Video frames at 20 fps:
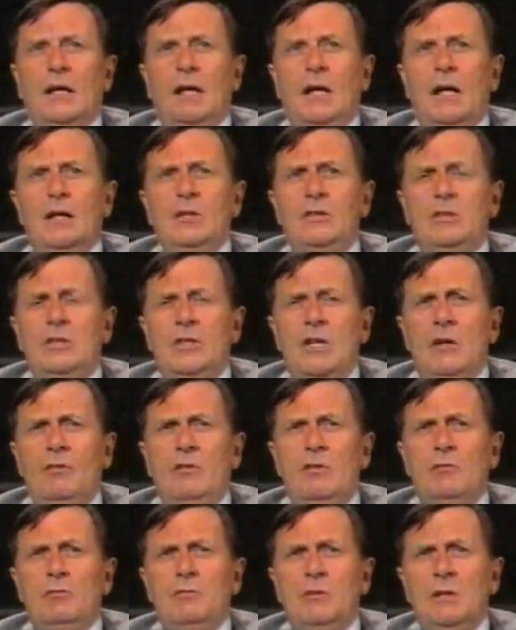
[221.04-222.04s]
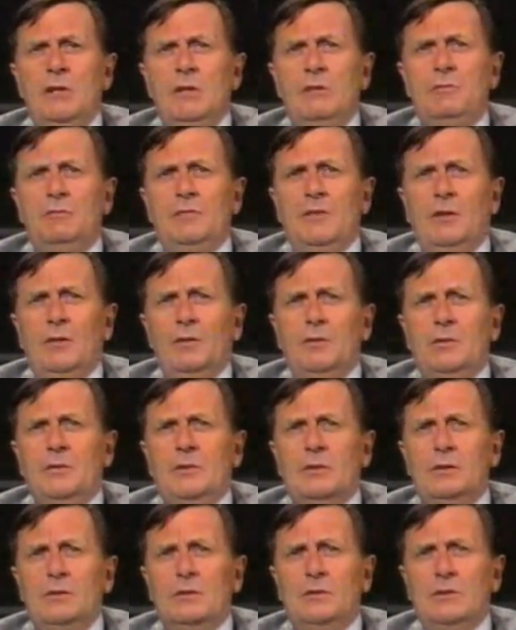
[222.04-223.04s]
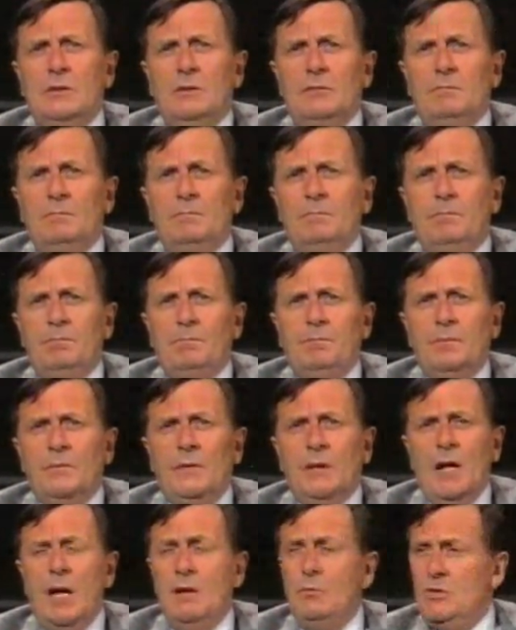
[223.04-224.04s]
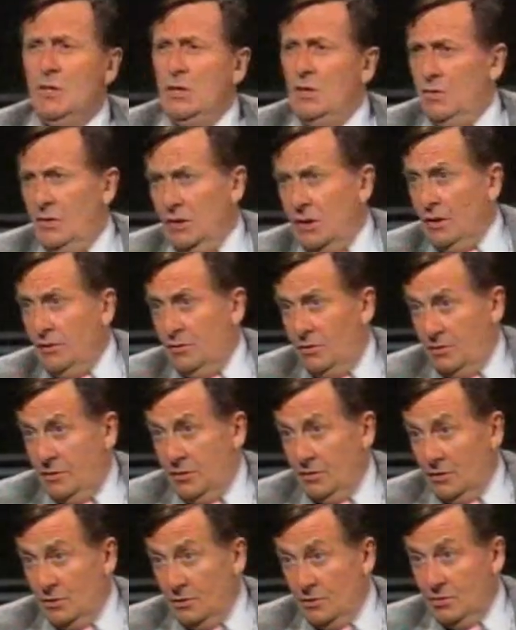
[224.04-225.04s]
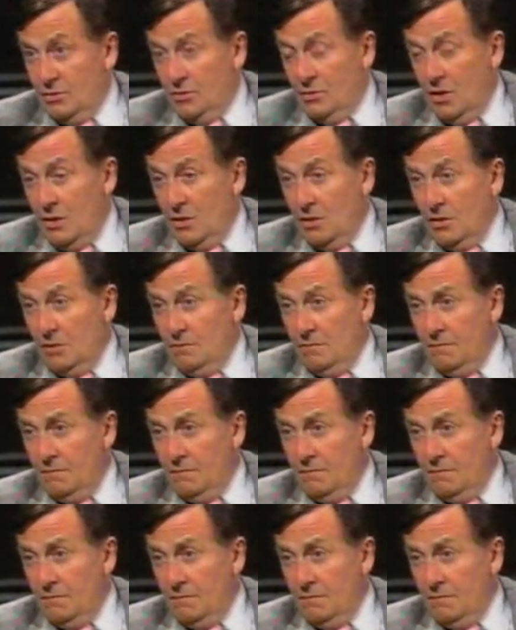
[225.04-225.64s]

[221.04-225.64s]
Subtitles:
I'd never really felt that I was anything other than an Australian.